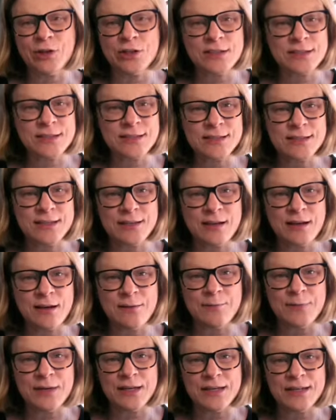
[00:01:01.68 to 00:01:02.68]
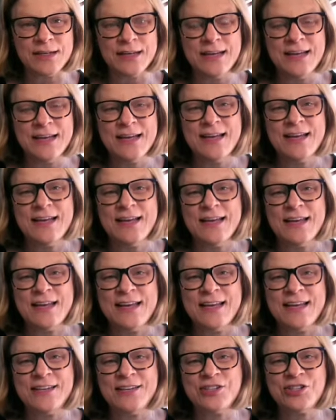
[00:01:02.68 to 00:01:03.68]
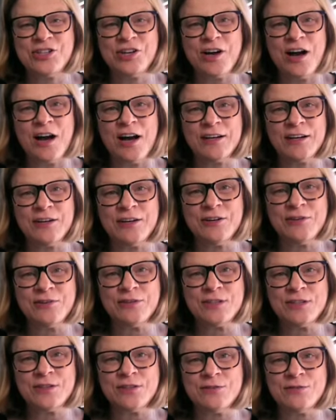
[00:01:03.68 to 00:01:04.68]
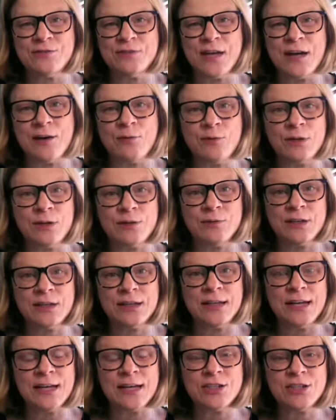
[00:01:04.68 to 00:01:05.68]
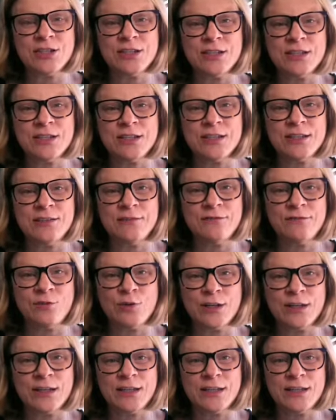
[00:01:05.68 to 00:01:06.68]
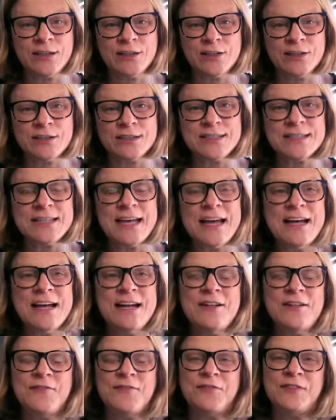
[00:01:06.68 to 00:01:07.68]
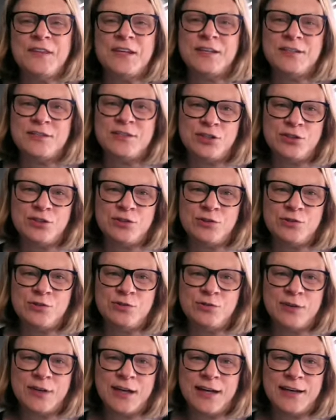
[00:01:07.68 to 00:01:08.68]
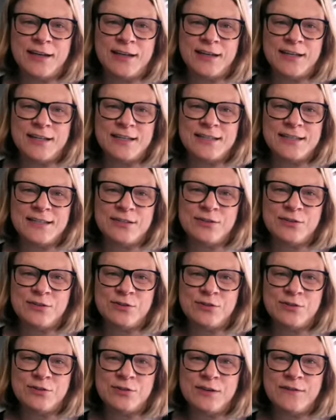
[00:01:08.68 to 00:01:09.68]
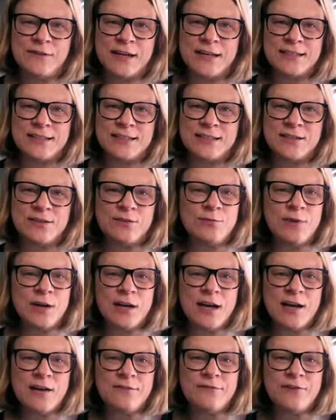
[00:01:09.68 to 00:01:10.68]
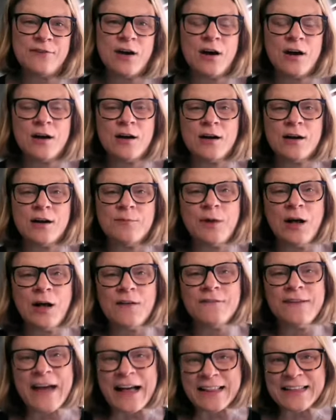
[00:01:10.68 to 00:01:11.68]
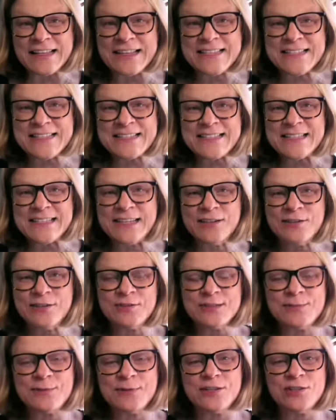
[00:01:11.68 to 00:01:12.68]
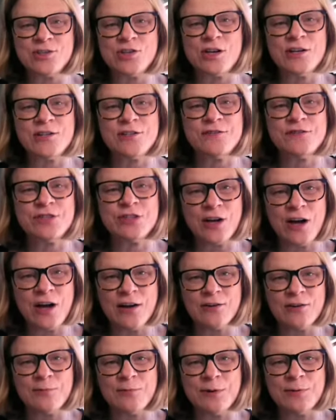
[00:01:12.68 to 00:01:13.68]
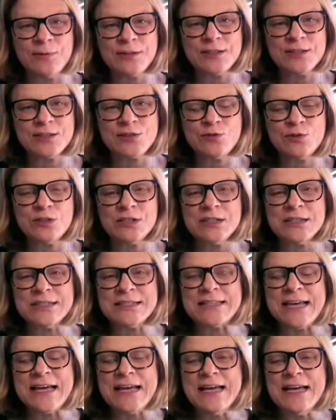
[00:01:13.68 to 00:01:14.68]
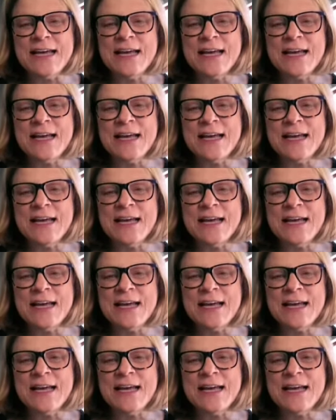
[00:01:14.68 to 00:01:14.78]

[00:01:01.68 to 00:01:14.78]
first incumbent in Chicago to not win reelection in 40 years. The two candidates who advanced to the runoff are Paul Vallas, he used to be in charge of Chicago Public Schools,